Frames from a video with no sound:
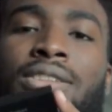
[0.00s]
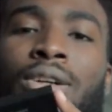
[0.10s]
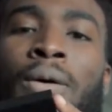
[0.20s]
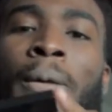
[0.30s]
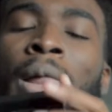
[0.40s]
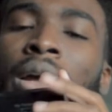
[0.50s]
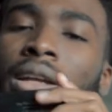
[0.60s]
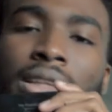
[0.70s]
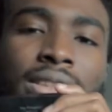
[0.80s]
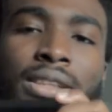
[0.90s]
So
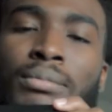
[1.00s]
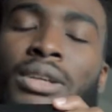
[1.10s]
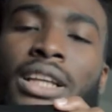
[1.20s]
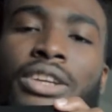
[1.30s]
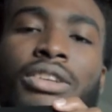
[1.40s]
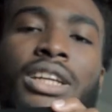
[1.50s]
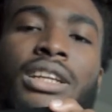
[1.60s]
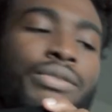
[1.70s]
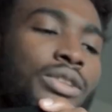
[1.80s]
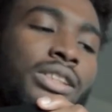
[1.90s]
this is something that you need.
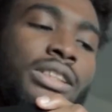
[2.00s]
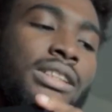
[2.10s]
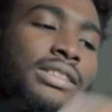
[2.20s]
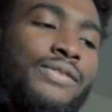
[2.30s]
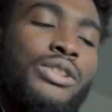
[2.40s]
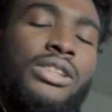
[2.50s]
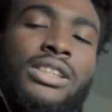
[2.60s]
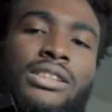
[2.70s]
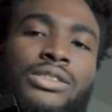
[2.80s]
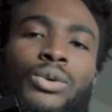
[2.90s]
If you
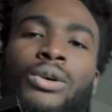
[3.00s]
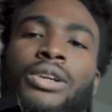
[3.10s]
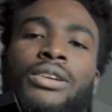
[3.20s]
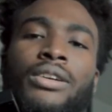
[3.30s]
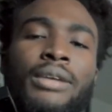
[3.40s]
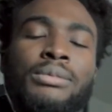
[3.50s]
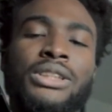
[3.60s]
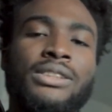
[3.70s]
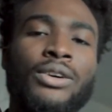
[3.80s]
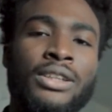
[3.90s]
just store your
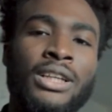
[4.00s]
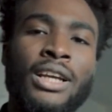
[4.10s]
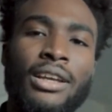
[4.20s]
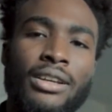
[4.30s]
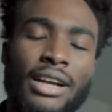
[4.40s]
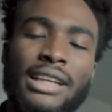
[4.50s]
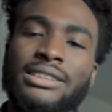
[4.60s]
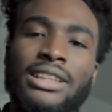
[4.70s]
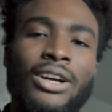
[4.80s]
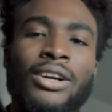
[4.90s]
images on your
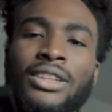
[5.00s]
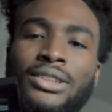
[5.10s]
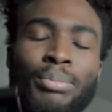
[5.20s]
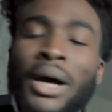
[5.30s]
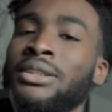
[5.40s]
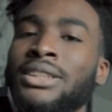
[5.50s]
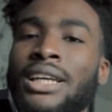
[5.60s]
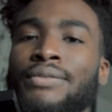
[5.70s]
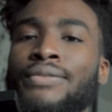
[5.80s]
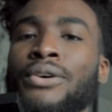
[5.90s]
SD card, it's bound to
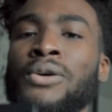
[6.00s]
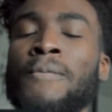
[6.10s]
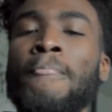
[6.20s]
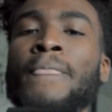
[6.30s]
get full.